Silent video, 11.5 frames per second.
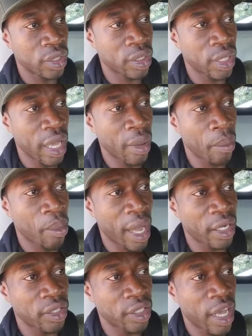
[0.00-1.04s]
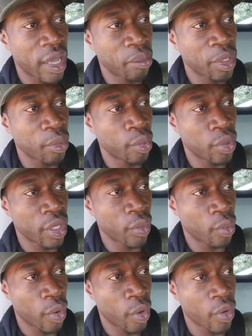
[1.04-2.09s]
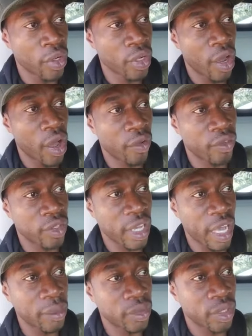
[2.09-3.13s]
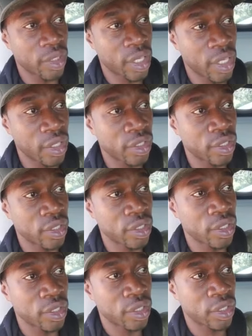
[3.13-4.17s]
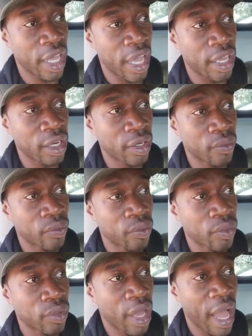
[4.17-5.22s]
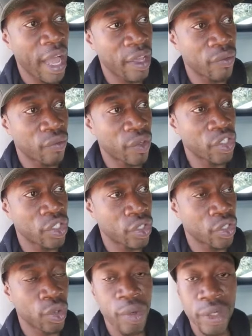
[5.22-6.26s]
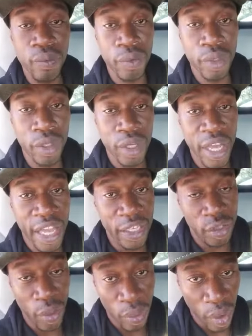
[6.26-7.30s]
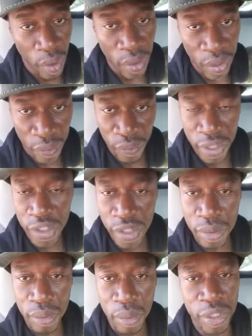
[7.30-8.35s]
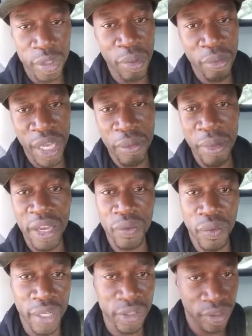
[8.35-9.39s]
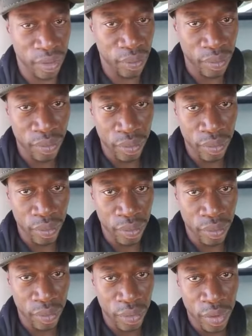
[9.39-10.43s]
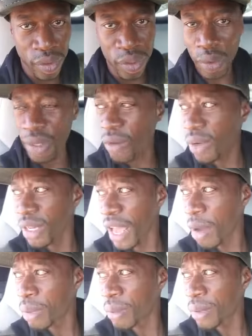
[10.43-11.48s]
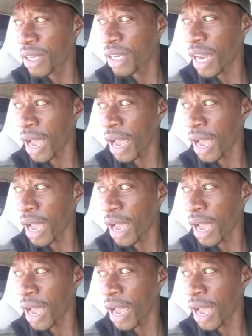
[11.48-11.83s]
that by the time people get word of the types of things that I envision doing, it's no longer a vision, but it's been made manifest. So never allow people to get the